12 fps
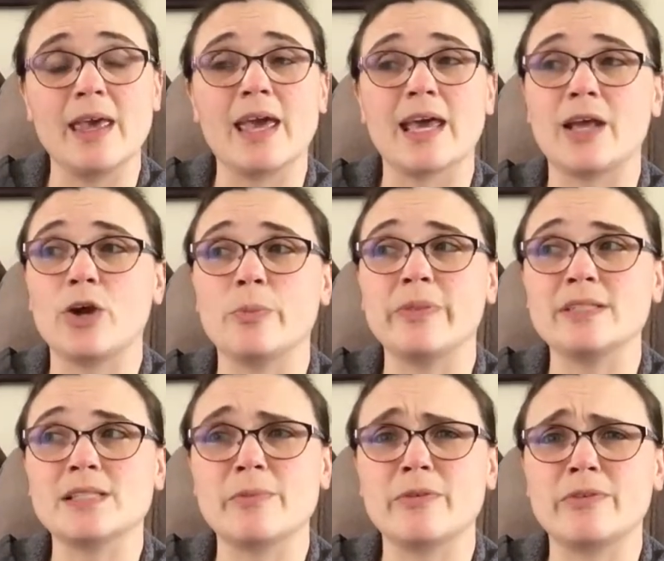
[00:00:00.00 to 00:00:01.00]
and I hope that
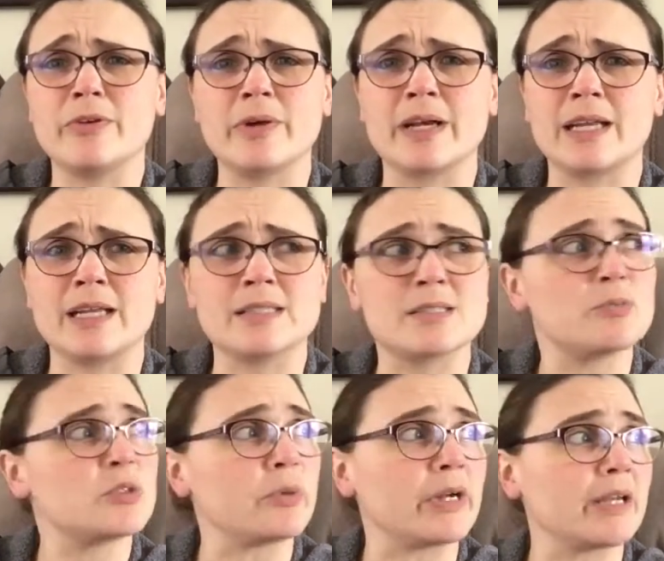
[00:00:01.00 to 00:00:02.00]
some of you are getting some
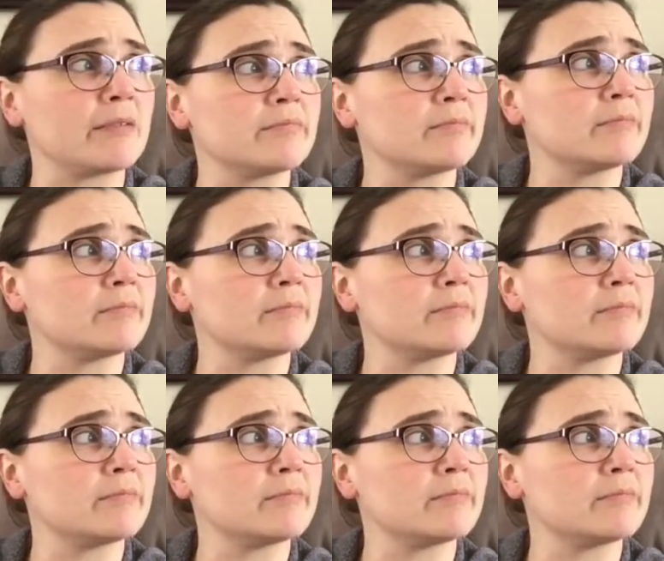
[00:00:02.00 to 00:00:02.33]
spring.